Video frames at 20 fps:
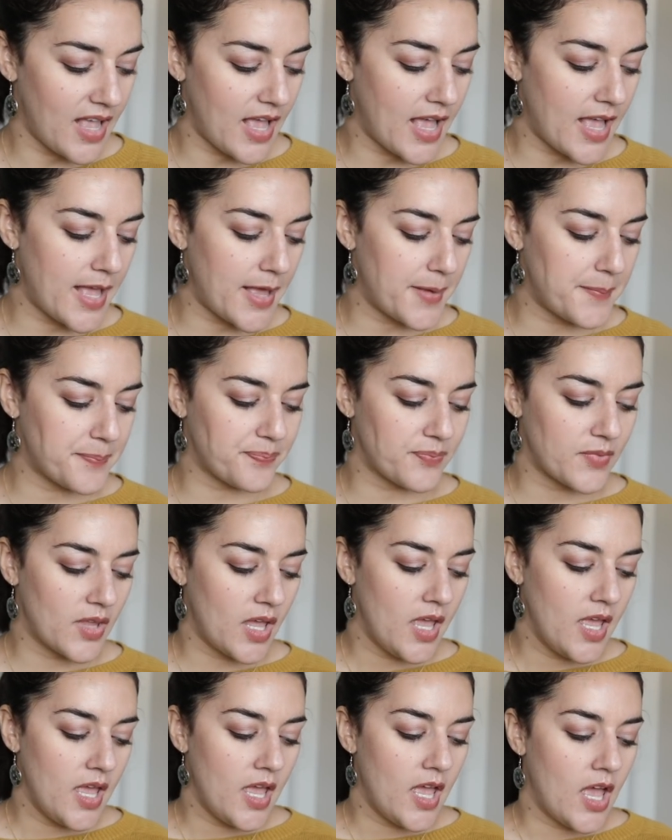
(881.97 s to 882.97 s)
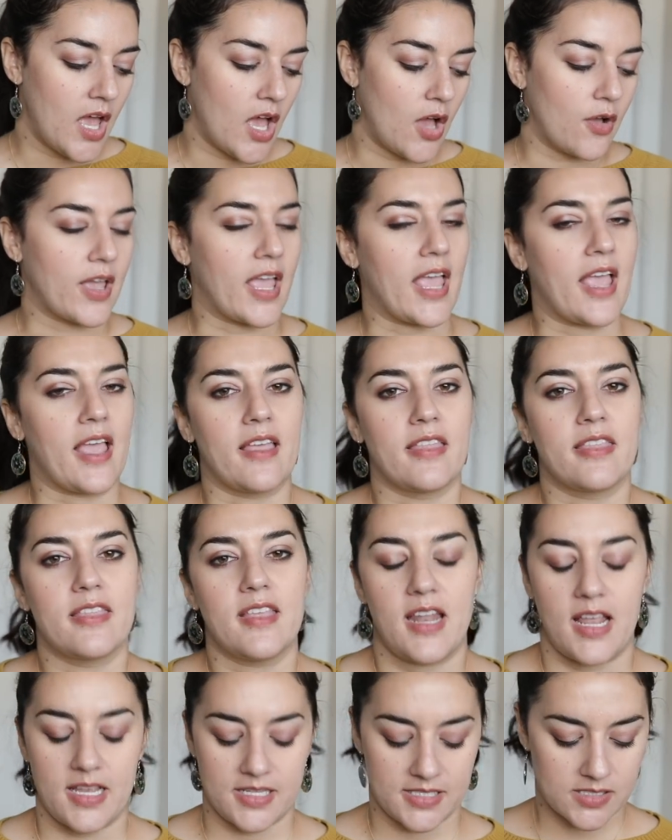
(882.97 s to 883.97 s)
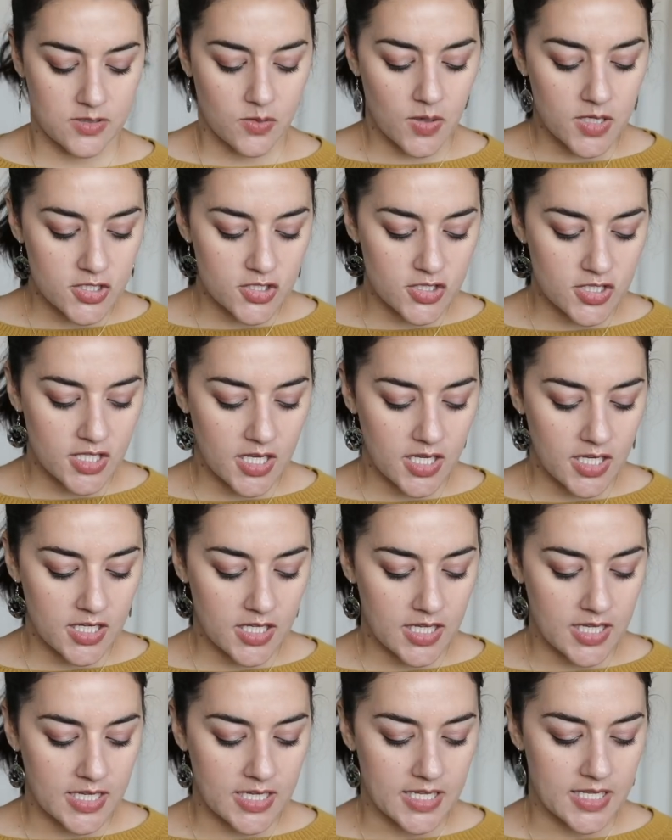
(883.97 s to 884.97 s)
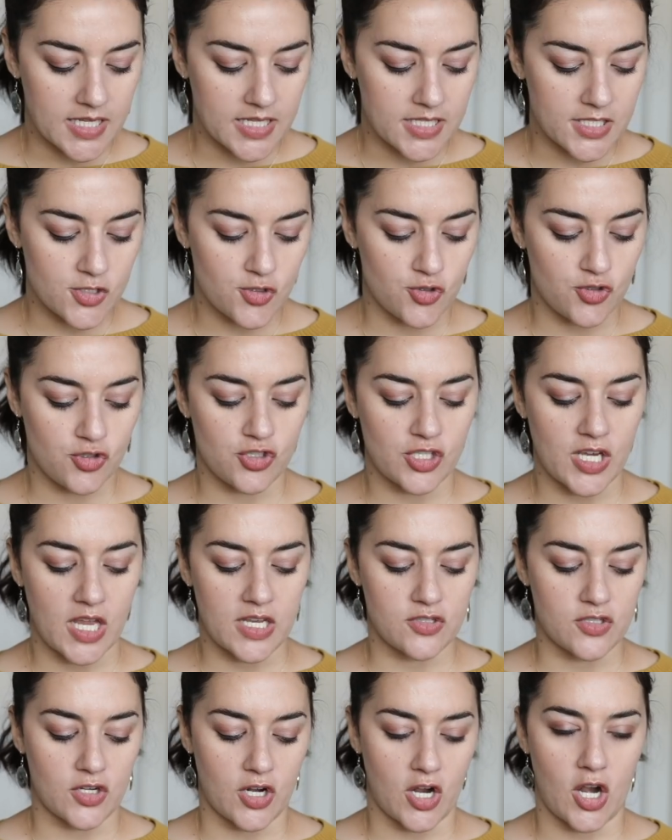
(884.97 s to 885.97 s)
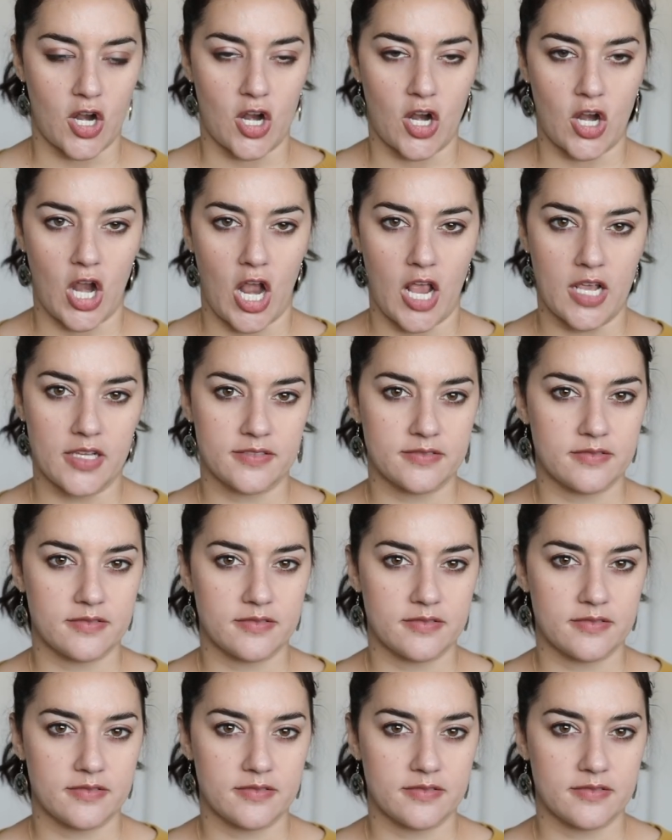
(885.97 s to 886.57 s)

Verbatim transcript: Um, okay, the next question is gender.